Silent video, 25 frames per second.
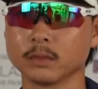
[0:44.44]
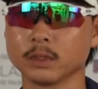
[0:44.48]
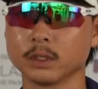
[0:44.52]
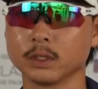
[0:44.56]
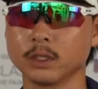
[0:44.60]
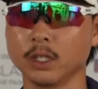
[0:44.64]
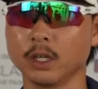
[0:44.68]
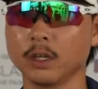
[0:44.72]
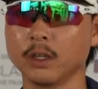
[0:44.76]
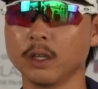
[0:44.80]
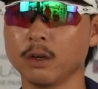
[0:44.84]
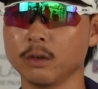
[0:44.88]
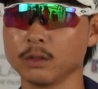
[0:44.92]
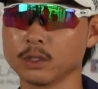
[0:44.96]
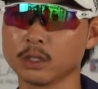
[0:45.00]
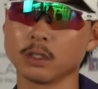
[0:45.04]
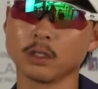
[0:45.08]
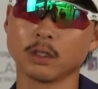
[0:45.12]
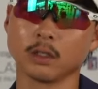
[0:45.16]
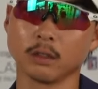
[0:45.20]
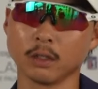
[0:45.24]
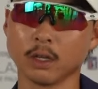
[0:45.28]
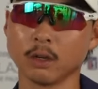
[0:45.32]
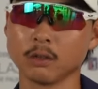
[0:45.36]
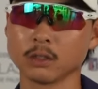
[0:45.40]
you know, there was
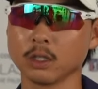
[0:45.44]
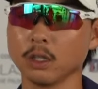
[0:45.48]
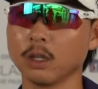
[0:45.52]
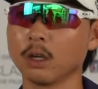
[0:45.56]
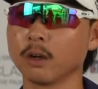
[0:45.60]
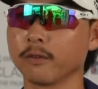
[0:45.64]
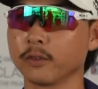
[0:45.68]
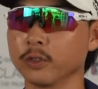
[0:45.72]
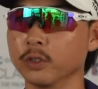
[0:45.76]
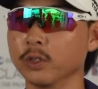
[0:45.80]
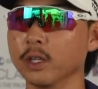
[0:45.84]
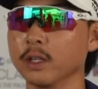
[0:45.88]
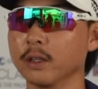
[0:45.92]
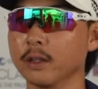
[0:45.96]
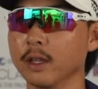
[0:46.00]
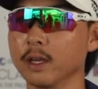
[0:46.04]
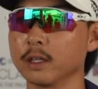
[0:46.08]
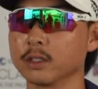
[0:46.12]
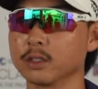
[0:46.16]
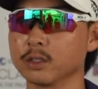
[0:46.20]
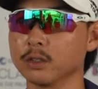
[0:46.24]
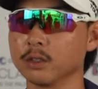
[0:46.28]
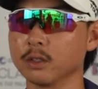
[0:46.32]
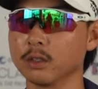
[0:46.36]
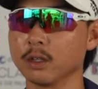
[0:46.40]
a lot of good in there
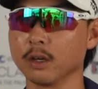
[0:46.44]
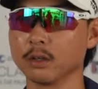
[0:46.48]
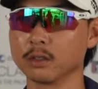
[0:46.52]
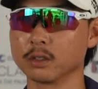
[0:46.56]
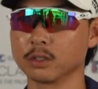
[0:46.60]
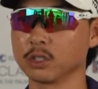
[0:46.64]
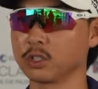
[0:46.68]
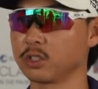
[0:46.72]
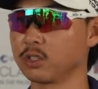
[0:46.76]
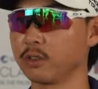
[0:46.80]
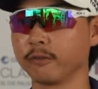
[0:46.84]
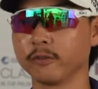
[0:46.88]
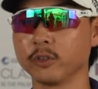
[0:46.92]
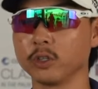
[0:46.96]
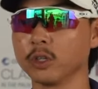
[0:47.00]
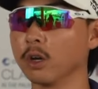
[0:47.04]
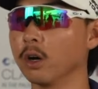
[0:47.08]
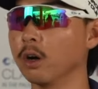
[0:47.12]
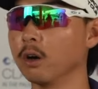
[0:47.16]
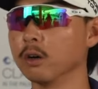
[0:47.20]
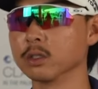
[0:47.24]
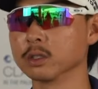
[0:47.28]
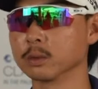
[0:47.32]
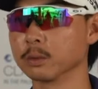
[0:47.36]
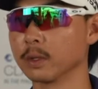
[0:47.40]
too. There was just a few
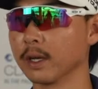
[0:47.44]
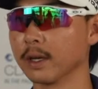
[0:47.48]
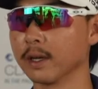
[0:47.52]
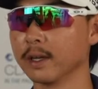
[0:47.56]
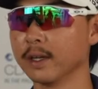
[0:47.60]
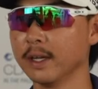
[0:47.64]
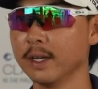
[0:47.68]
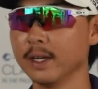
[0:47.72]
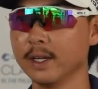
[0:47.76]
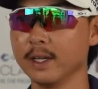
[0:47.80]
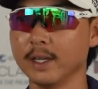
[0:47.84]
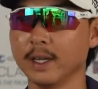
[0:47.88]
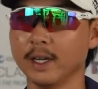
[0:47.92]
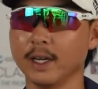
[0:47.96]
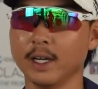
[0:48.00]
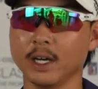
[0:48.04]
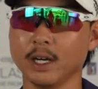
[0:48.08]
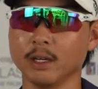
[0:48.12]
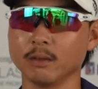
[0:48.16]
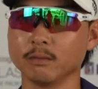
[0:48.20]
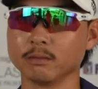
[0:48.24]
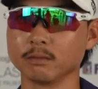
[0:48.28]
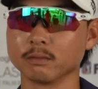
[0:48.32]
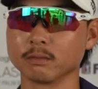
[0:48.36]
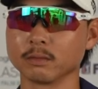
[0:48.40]
holes where
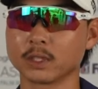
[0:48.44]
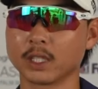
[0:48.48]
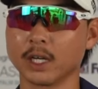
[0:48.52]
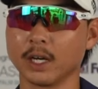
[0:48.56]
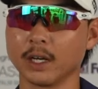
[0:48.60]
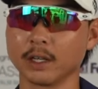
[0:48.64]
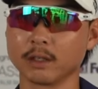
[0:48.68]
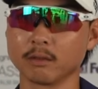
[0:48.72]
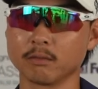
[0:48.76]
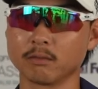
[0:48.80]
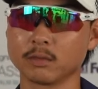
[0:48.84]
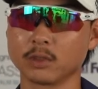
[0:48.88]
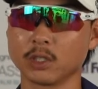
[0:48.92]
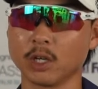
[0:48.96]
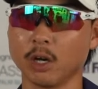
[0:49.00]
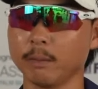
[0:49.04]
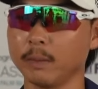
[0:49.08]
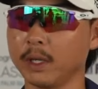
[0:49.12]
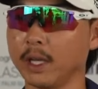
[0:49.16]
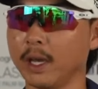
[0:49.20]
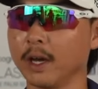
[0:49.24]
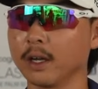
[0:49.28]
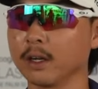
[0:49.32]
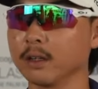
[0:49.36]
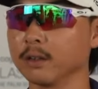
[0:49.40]
kind of got
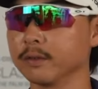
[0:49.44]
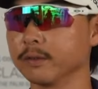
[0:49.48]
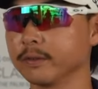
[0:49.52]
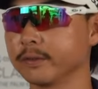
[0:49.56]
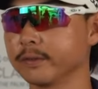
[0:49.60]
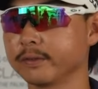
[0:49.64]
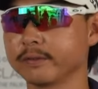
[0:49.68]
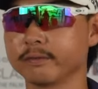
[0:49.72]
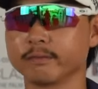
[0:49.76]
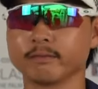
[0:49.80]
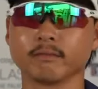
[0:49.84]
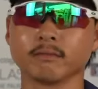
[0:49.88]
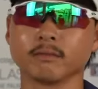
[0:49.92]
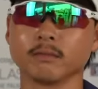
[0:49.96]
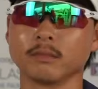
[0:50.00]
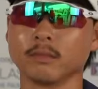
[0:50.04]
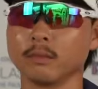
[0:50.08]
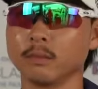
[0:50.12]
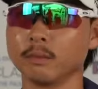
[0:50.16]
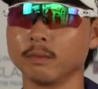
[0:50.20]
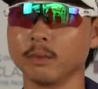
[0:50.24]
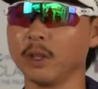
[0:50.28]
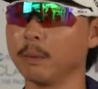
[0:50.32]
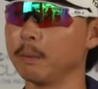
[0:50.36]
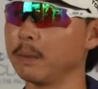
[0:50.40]
me out of
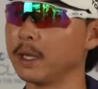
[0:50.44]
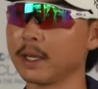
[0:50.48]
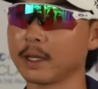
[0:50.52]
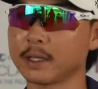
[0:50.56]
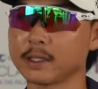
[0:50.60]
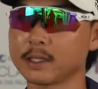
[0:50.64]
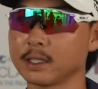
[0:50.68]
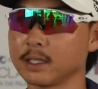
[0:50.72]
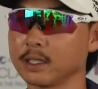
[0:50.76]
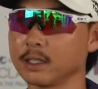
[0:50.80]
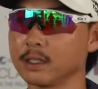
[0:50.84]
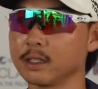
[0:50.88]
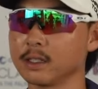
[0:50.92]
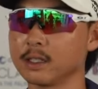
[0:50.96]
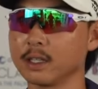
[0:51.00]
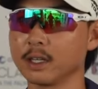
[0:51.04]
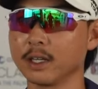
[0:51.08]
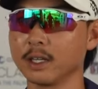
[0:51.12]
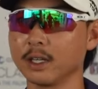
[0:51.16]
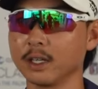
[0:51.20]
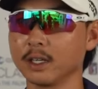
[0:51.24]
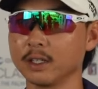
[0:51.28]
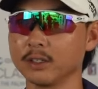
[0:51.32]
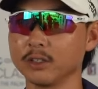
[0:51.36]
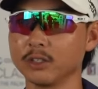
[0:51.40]
the mix and
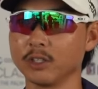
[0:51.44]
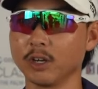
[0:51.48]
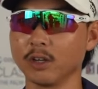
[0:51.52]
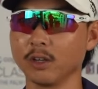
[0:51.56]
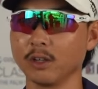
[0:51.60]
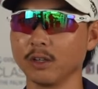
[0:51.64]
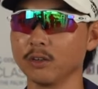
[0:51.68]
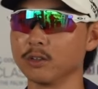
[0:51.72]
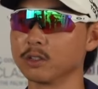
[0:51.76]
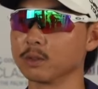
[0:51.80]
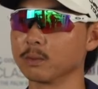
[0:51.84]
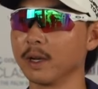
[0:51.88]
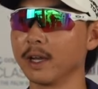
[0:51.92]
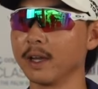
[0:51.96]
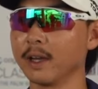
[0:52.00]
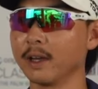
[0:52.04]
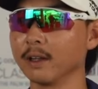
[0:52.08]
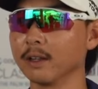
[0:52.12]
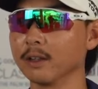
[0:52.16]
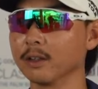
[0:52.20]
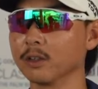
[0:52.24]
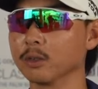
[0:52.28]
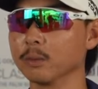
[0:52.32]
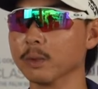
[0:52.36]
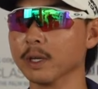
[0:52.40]
you know, lose my head a
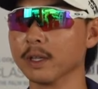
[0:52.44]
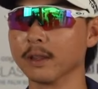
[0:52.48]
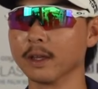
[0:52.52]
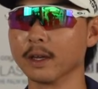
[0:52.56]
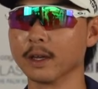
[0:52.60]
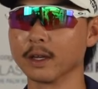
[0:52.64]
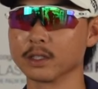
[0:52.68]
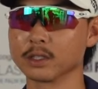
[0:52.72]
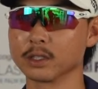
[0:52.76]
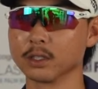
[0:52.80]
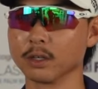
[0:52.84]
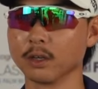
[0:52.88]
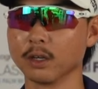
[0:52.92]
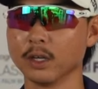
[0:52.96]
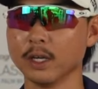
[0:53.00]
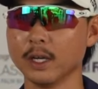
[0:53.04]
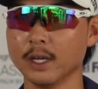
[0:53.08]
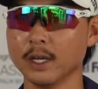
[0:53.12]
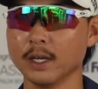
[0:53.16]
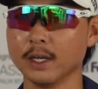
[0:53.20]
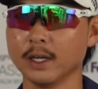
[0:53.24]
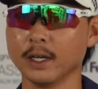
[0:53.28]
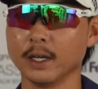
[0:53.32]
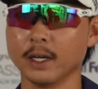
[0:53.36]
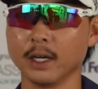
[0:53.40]
little bit there, so
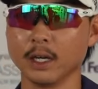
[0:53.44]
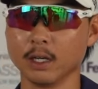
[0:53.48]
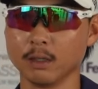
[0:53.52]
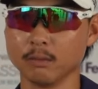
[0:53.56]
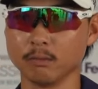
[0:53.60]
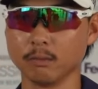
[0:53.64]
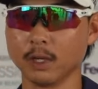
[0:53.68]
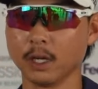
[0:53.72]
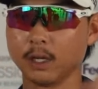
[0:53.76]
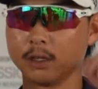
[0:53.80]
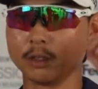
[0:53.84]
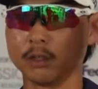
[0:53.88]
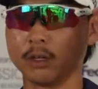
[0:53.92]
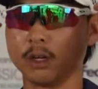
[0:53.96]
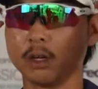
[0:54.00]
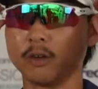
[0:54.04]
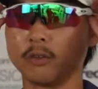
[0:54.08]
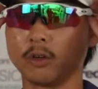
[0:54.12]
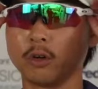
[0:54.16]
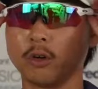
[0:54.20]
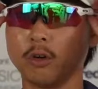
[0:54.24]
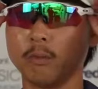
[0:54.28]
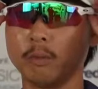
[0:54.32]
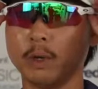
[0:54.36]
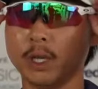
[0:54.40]
but
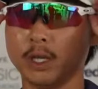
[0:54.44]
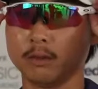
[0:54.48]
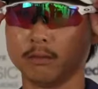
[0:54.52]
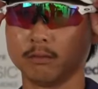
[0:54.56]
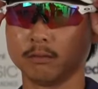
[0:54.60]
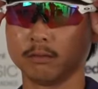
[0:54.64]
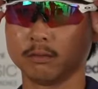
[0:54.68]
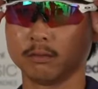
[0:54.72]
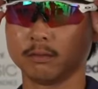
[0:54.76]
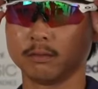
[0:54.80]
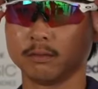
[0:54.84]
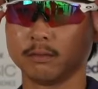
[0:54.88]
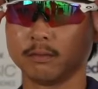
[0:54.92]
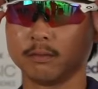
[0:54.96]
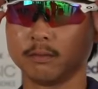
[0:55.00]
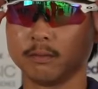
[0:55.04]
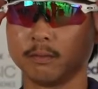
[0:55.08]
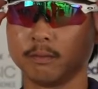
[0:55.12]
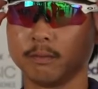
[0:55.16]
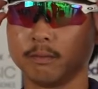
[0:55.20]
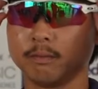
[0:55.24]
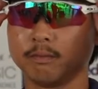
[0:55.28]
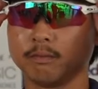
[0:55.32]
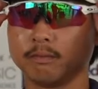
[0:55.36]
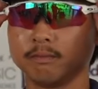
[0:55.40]
overall been
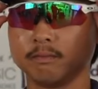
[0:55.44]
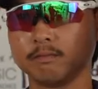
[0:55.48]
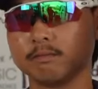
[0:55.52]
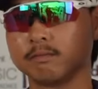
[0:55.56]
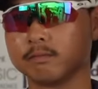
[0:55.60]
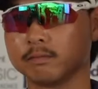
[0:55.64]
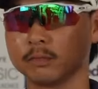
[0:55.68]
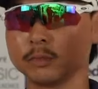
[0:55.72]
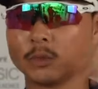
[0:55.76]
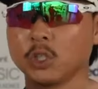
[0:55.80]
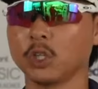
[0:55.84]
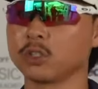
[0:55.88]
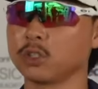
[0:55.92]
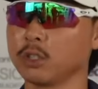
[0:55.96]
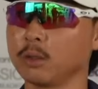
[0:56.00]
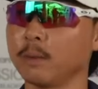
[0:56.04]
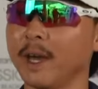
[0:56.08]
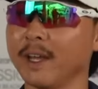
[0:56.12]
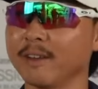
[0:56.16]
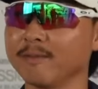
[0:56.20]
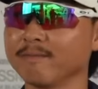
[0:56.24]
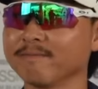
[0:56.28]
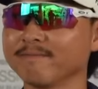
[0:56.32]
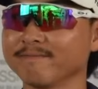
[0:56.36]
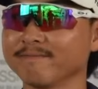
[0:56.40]
not too bad.